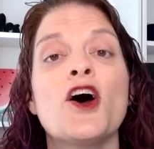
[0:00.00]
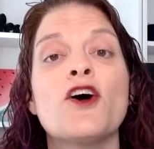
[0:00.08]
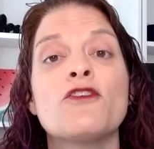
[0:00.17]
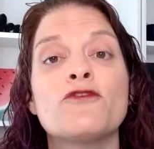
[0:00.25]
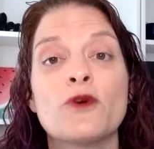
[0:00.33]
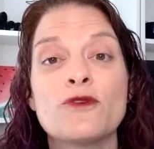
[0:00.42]

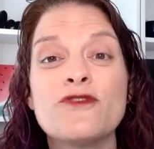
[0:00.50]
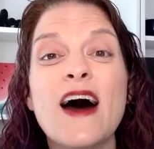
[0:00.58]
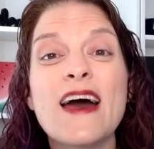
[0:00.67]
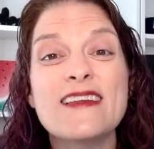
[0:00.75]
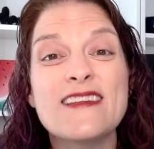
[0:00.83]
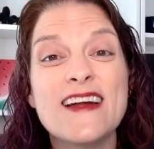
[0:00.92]
for
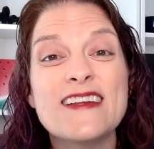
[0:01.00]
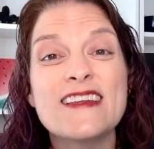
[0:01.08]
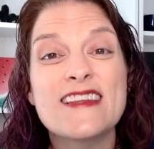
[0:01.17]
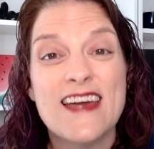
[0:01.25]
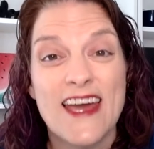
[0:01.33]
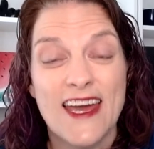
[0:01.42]
violating
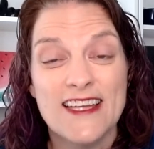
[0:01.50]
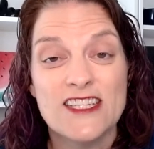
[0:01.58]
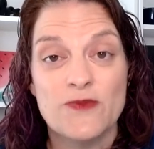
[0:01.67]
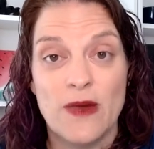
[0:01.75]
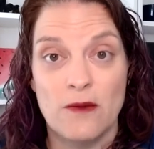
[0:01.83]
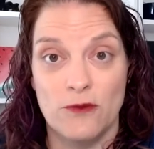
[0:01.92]
the canned
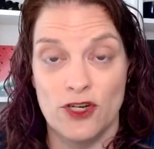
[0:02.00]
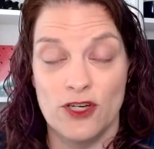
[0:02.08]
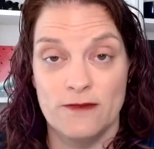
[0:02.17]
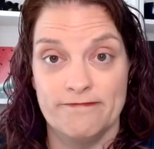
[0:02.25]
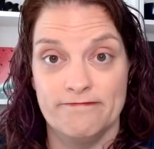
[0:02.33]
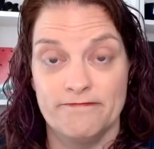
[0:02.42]
spam law
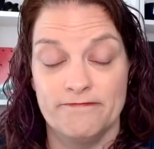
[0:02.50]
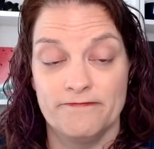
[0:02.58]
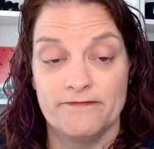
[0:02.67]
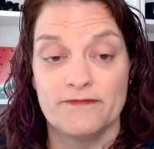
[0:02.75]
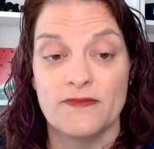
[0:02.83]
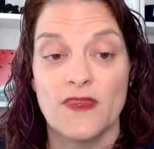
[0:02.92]

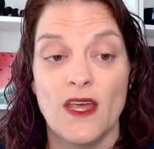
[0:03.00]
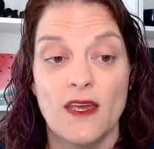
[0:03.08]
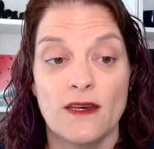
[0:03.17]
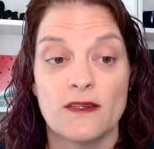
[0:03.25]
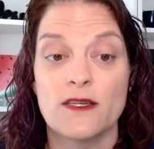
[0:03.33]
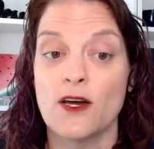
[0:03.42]

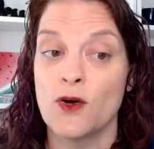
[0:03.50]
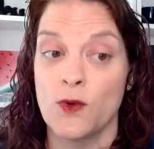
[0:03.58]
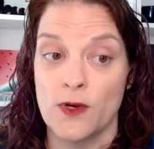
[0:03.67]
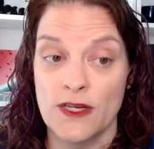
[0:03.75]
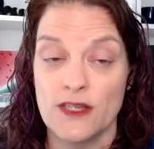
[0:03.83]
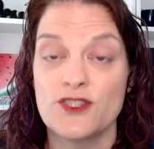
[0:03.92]
is,
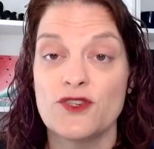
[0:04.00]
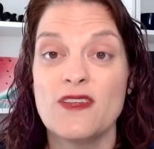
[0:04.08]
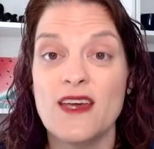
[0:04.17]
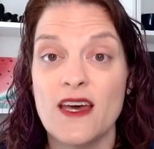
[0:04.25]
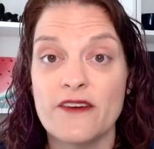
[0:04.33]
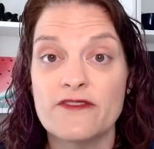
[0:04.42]
according to
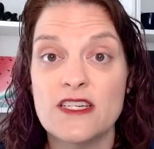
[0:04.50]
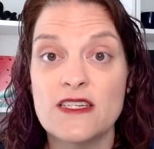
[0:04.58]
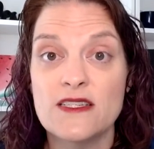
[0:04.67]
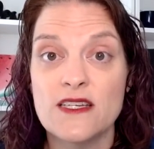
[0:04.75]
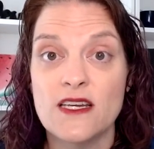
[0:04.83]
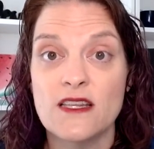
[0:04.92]
the
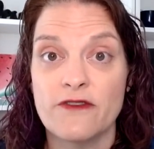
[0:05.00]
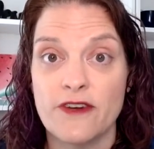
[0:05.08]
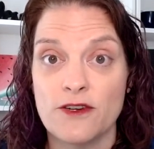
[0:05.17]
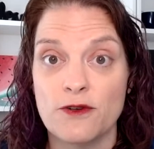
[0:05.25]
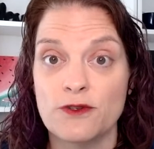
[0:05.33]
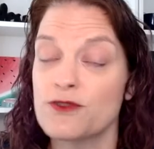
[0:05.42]
FTC, the
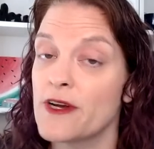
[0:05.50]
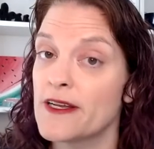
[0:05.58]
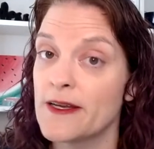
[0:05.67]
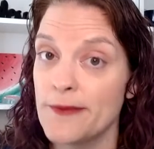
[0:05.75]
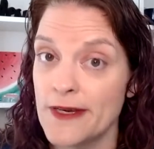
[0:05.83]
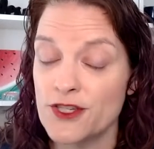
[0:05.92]
Federal Trade
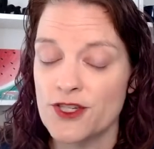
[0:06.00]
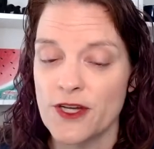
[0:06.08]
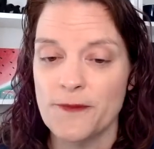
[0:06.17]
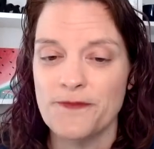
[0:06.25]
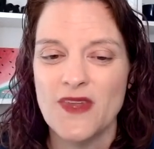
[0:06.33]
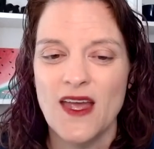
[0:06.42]

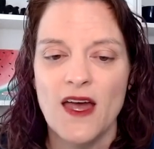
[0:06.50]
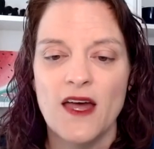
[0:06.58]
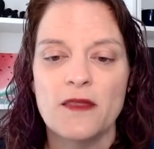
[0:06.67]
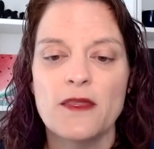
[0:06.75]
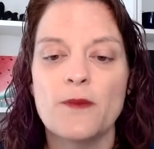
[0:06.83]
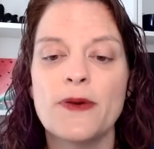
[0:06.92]
Commission,
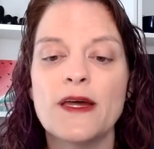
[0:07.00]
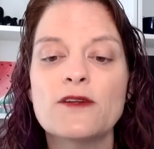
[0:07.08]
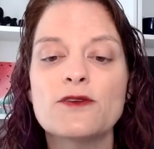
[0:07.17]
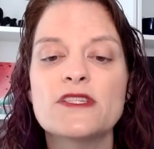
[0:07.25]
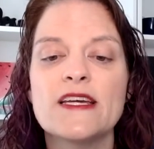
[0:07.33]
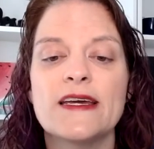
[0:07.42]
the
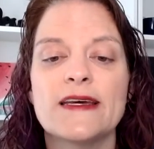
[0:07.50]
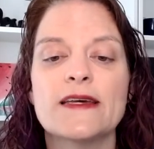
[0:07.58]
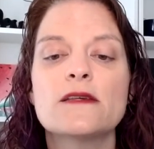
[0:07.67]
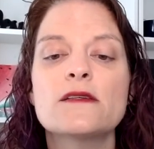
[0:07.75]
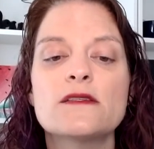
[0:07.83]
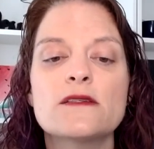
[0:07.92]
penalty
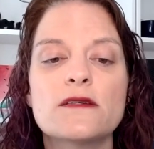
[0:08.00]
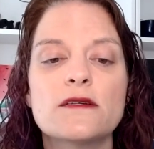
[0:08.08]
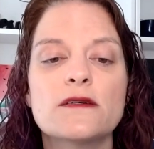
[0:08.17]
is